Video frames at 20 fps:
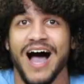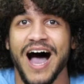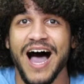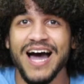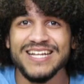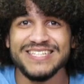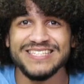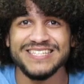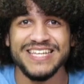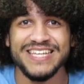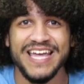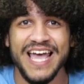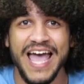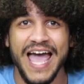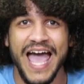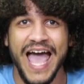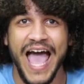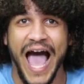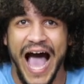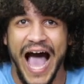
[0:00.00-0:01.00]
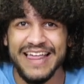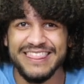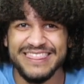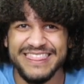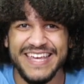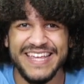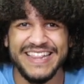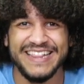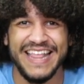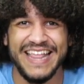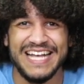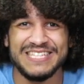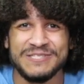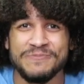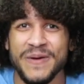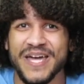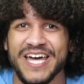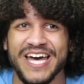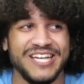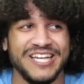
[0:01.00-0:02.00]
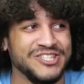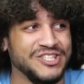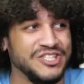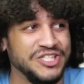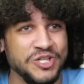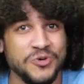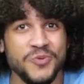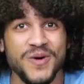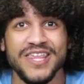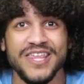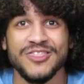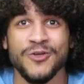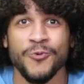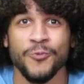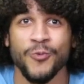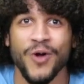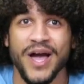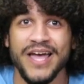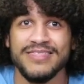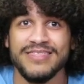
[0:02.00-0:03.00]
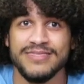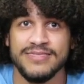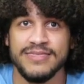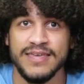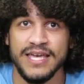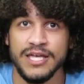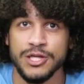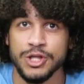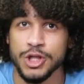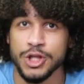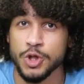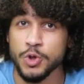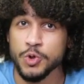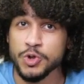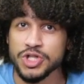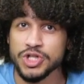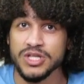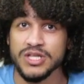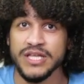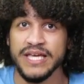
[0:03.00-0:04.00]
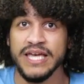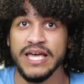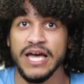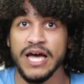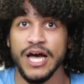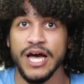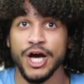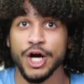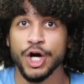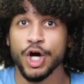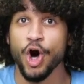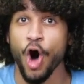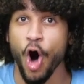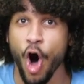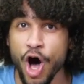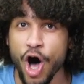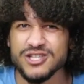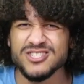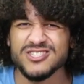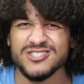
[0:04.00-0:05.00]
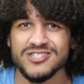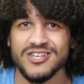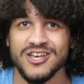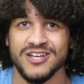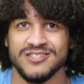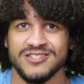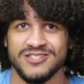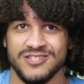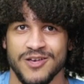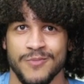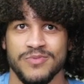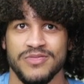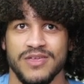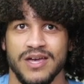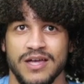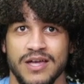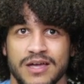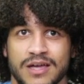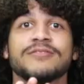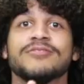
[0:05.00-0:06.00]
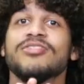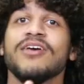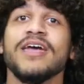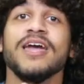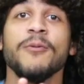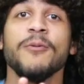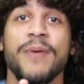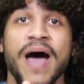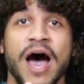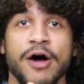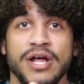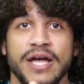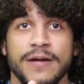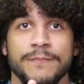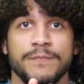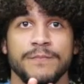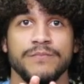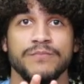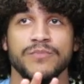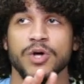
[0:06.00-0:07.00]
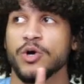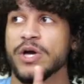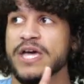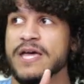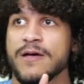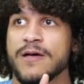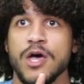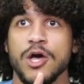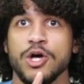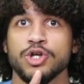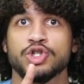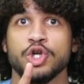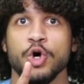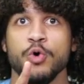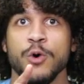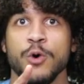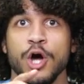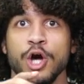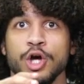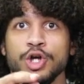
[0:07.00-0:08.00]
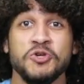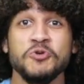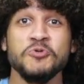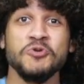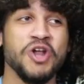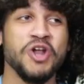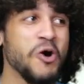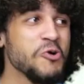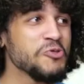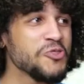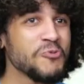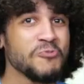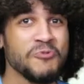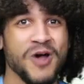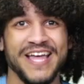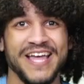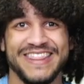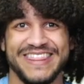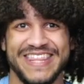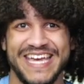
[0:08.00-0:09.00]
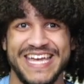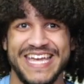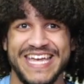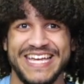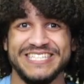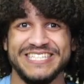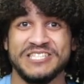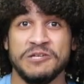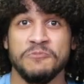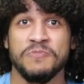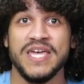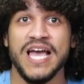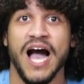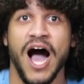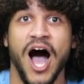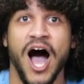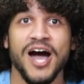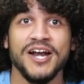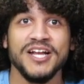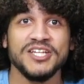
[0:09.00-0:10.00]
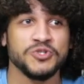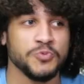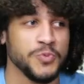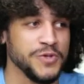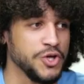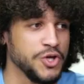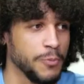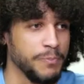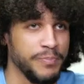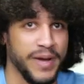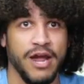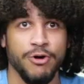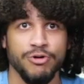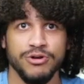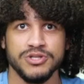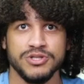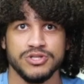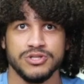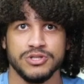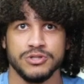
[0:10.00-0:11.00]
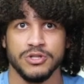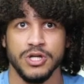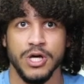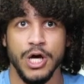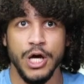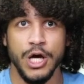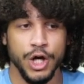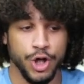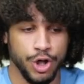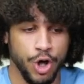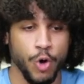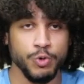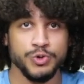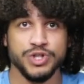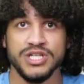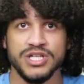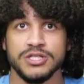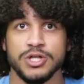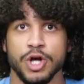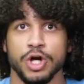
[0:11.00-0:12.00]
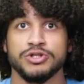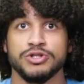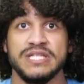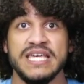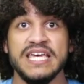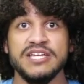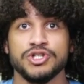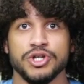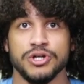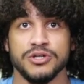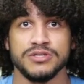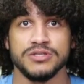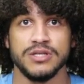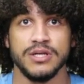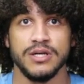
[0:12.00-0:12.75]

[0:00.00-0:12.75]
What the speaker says: Honestly, I think that's because doing the right thing usually costs us something. Think about it. Okay, so you know the right thing is to be honest with your parents, coaches, or teachers,